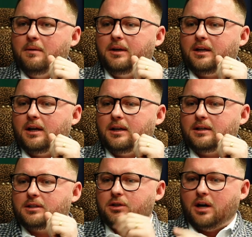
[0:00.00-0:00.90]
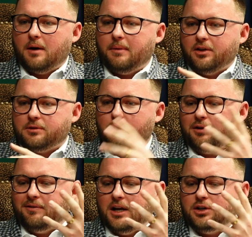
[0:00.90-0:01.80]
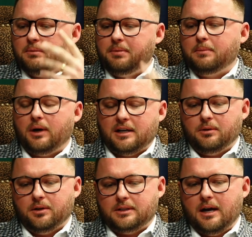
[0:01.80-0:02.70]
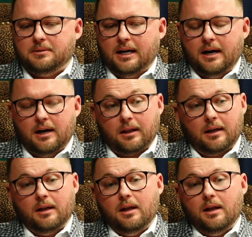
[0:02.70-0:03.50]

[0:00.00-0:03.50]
Because you talk about this motivation, and people ask me all the time, say, Eric, like,